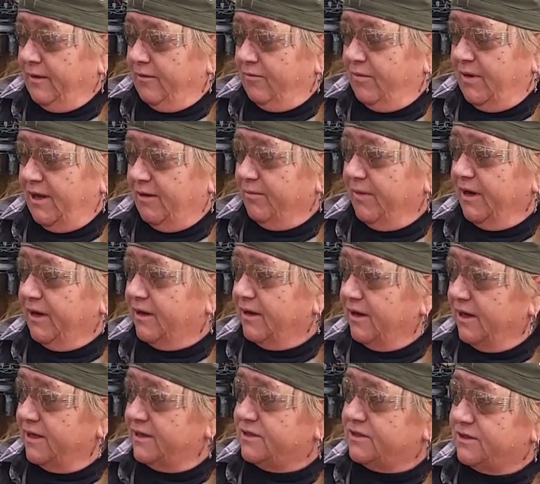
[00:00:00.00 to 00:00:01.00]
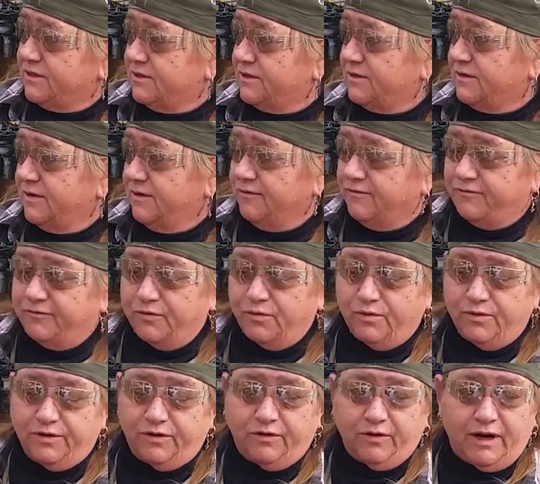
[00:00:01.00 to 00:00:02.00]
make my cuts
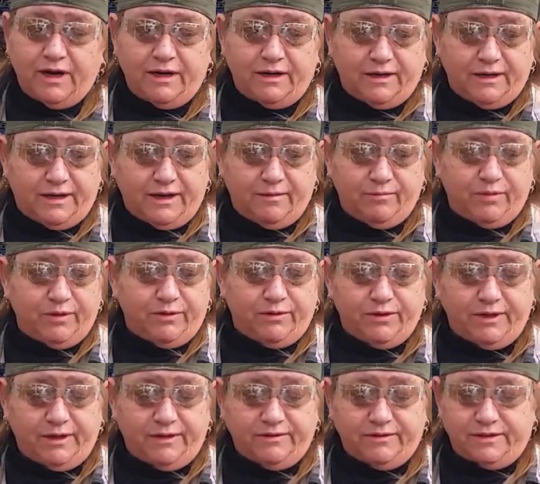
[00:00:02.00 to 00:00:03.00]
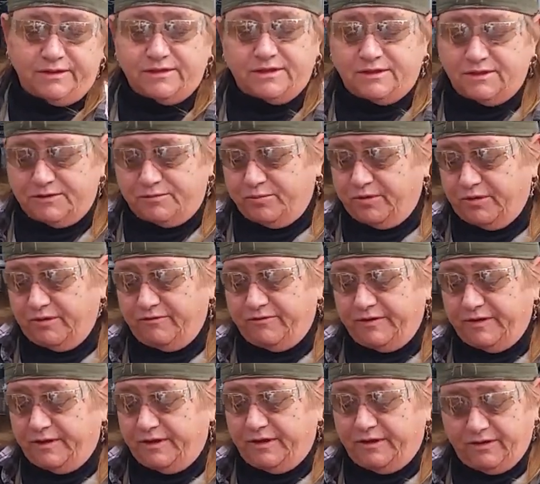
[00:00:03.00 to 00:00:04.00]
for the grate that I'm building. This is
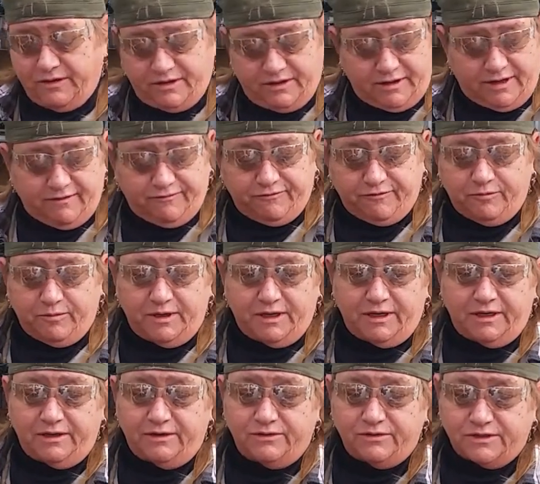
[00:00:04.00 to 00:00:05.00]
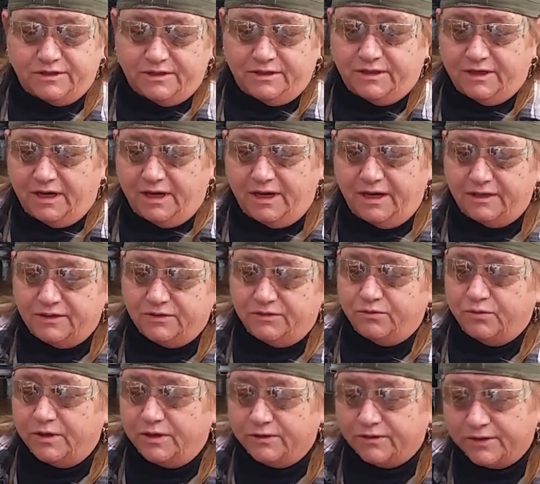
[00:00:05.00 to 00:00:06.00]
perfectly good enough for me to use today
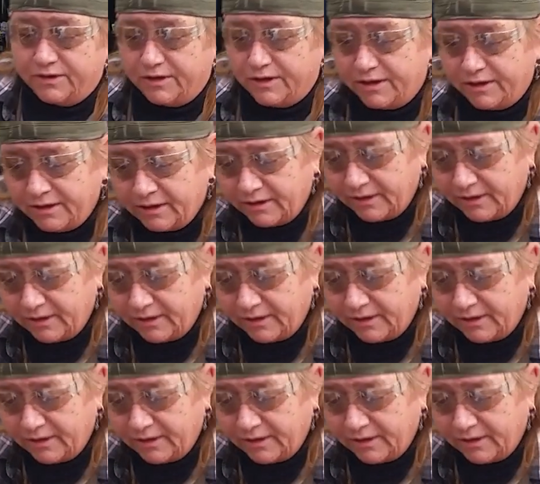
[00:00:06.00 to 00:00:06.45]
to weld on.